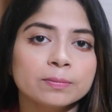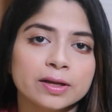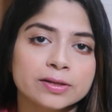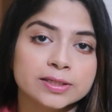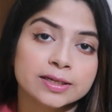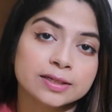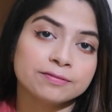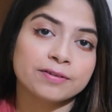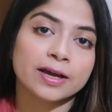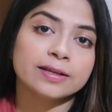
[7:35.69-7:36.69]
because I
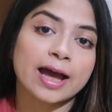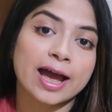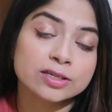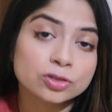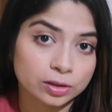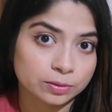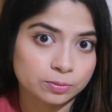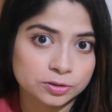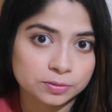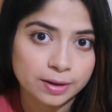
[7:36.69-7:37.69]
didn't find the isolate
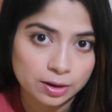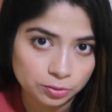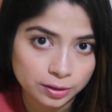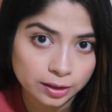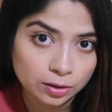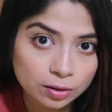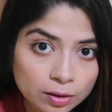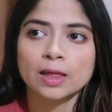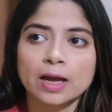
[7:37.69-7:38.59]
protein powder in here.